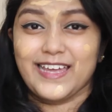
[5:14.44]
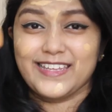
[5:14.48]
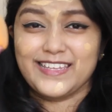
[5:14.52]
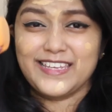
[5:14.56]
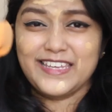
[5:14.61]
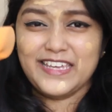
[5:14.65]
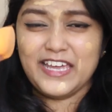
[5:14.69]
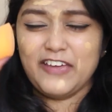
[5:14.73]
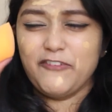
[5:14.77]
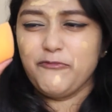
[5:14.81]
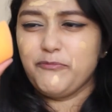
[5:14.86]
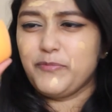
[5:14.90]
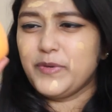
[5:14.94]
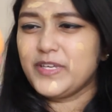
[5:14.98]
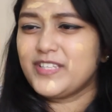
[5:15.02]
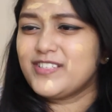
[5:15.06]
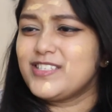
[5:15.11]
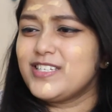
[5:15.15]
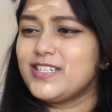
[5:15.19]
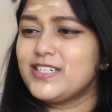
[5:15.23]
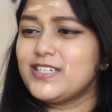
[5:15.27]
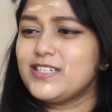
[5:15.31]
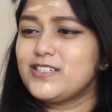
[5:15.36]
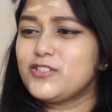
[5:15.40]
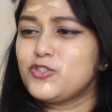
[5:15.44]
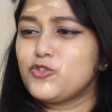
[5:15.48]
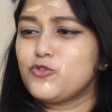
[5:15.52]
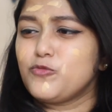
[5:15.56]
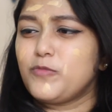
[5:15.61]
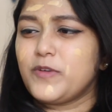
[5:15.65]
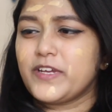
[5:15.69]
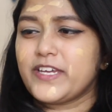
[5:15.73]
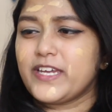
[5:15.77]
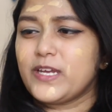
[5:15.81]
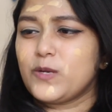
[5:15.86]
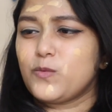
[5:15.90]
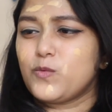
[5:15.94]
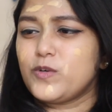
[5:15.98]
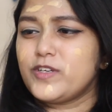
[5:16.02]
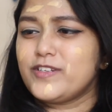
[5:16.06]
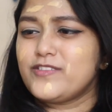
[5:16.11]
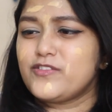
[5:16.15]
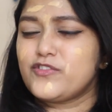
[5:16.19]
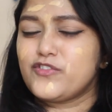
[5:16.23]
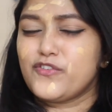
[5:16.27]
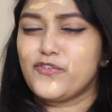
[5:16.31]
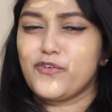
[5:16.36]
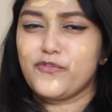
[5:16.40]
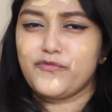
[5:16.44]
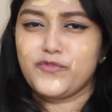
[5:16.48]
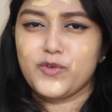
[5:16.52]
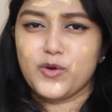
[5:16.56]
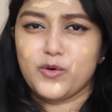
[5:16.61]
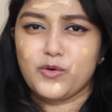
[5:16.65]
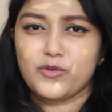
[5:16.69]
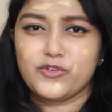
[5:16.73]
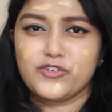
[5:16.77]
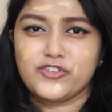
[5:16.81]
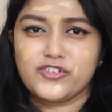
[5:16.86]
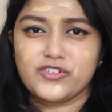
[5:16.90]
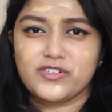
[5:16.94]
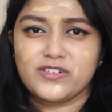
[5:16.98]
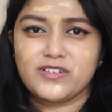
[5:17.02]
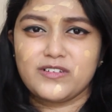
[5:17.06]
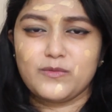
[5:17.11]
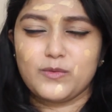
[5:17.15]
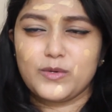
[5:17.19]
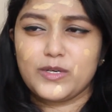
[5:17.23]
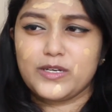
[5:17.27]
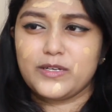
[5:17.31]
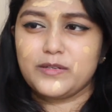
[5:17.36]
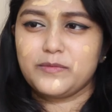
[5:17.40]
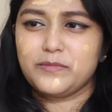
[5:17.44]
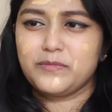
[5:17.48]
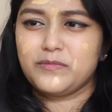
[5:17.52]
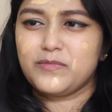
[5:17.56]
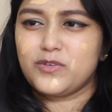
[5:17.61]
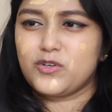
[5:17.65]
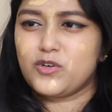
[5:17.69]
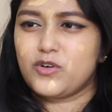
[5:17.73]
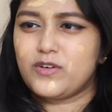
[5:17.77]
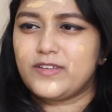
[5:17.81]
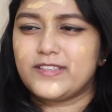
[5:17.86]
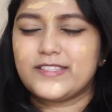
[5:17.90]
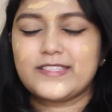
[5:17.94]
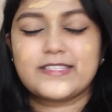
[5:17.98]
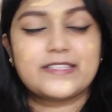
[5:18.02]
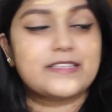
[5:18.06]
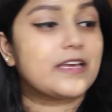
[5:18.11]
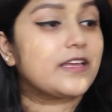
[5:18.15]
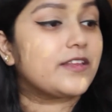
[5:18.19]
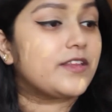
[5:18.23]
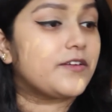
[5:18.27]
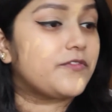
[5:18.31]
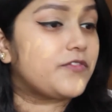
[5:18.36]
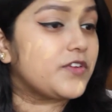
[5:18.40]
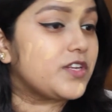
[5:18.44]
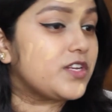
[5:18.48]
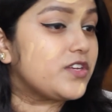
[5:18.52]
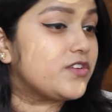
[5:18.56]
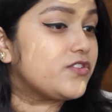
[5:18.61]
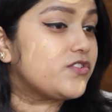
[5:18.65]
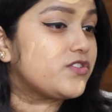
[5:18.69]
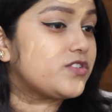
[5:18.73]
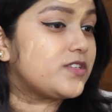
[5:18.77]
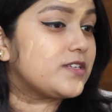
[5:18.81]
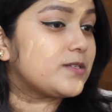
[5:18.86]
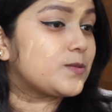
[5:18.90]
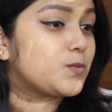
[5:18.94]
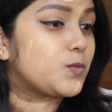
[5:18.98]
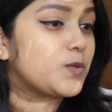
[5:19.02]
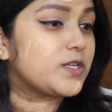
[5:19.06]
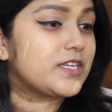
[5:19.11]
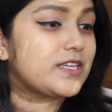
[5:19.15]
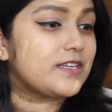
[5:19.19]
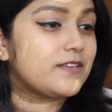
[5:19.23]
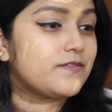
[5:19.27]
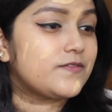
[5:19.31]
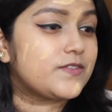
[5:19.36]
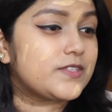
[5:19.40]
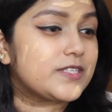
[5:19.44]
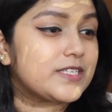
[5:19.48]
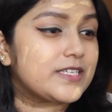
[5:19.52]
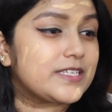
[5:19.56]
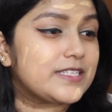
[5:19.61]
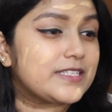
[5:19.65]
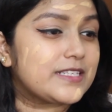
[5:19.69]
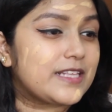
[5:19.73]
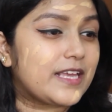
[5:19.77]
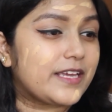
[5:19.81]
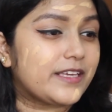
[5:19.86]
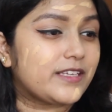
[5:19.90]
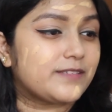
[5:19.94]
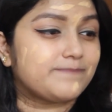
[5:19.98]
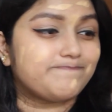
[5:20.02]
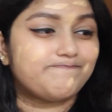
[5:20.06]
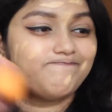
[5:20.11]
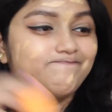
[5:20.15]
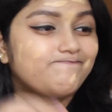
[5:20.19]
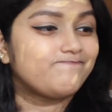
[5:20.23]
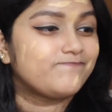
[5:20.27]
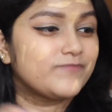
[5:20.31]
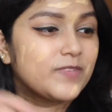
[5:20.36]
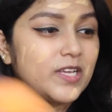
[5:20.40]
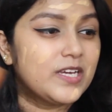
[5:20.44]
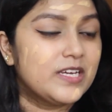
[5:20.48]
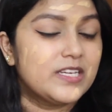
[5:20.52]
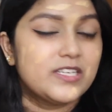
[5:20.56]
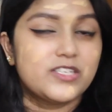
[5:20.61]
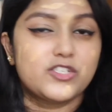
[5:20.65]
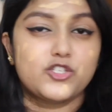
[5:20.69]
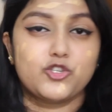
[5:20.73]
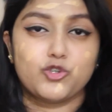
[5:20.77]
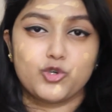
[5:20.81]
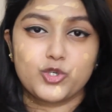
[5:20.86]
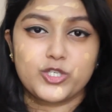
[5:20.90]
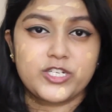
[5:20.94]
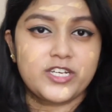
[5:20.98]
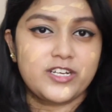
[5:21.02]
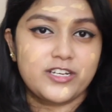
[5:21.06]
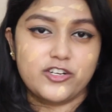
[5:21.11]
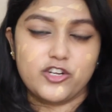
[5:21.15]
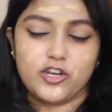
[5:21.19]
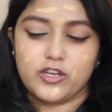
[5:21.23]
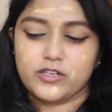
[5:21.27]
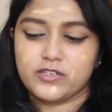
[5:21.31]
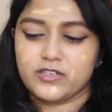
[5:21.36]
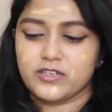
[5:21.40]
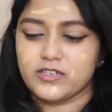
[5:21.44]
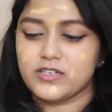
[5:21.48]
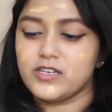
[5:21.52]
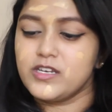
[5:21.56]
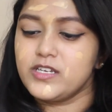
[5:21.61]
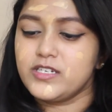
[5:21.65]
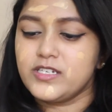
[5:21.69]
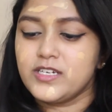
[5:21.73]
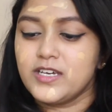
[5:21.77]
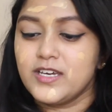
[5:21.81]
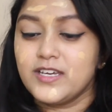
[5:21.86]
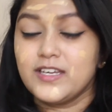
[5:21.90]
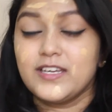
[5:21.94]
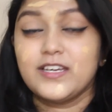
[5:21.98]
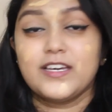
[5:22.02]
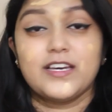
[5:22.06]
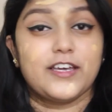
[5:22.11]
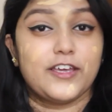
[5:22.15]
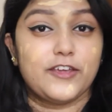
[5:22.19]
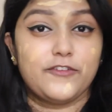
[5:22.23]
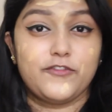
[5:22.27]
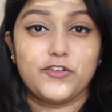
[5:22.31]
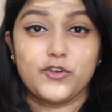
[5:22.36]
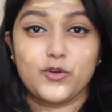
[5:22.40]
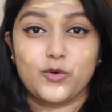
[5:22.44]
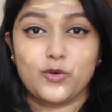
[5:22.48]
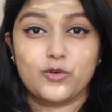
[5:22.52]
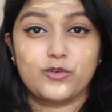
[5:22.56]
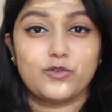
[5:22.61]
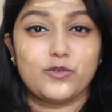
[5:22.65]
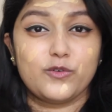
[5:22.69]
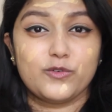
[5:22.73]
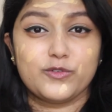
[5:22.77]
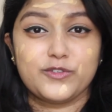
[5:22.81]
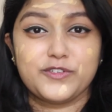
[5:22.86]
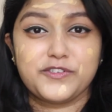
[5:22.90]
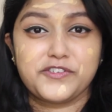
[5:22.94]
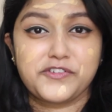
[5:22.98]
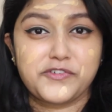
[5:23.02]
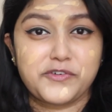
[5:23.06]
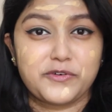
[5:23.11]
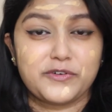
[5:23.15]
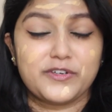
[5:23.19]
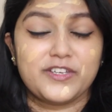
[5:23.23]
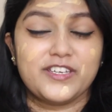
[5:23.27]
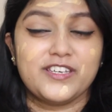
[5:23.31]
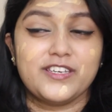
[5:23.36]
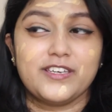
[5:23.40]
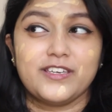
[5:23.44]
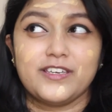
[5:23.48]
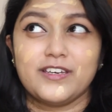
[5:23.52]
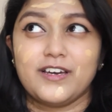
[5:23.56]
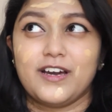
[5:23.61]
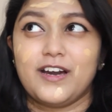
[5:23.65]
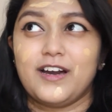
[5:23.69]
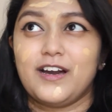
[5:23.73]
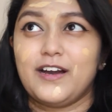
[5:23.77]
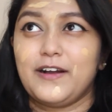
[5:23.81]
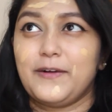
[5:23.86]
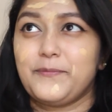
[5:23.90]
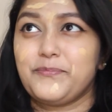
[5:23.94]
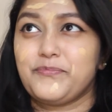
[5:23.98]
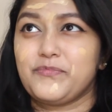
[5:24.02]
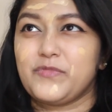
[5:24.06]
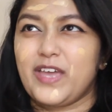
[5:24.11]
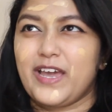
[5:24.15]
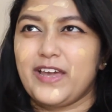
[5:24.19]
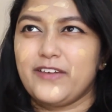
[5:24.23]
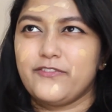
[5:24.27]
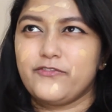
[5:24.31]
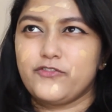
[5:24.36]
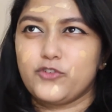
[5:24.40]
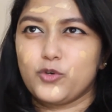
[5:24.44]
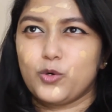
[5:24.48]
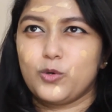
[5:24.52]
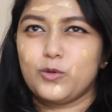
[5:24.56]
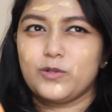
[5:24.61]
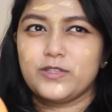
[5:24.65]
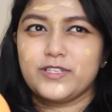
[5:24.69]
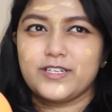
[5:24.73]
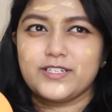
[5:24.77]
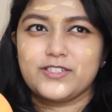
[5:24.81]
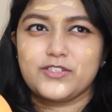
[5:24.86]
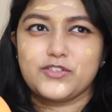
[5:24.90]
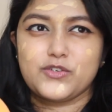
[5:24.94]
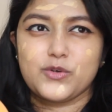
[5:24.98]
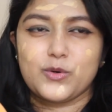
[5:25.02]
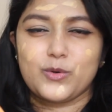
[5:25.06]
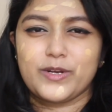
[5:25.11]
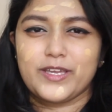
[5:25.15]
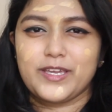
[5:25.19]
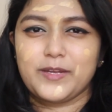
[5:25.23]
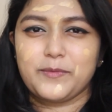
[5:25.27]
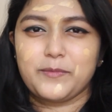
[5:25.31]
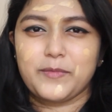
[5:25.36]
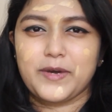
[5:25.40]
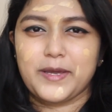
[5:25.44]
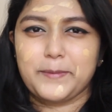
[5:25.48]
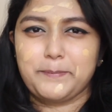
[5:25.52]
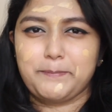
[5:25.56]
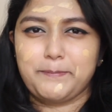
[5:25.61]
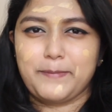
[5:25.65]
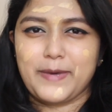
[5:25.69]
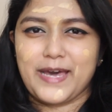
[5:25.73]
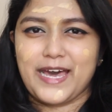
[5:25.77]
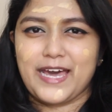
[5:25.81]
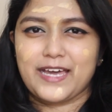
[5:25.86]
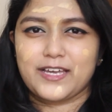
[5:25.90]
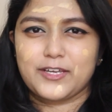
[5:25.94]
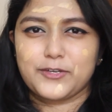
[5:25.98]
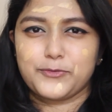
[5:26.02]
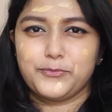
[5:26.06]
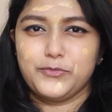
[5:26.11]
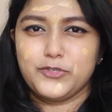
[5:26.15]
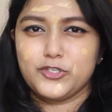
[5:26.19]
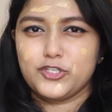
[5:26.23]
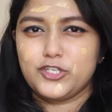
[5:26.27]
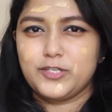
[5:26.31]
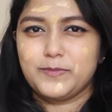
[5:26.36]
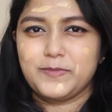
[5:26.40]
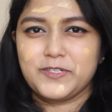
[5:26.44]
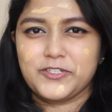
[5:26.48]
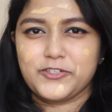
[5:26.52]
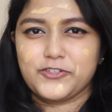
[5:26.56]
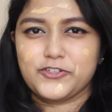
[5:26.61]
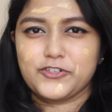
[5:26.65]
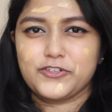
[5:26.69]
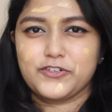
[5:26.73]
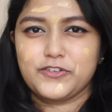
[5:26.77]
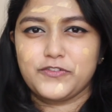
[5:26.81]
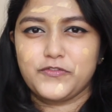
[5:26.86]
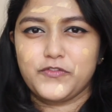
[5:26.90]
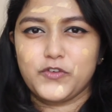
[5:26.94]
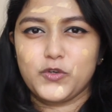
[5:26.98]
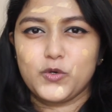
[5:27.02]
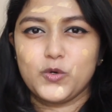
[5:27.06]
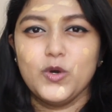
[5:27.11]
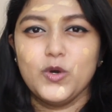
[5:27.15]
I think I picked the duplicate one instead of the original one because the finish this one gives is like totally not good. If you don't know the story, I've told that story in my back YouTube review.